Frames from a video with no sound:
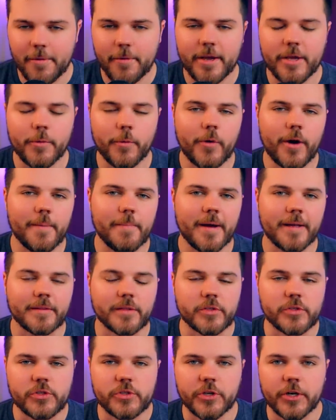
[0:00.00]
what you want about
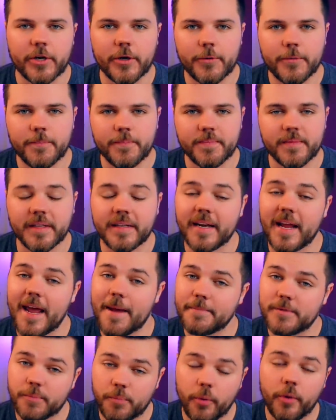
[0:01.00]
the show, the
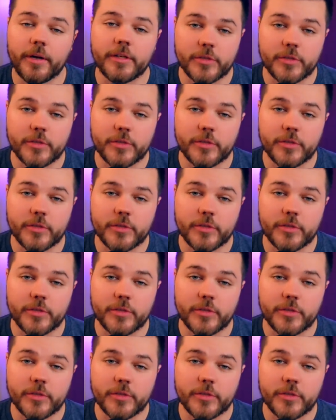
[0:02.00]
name's pretty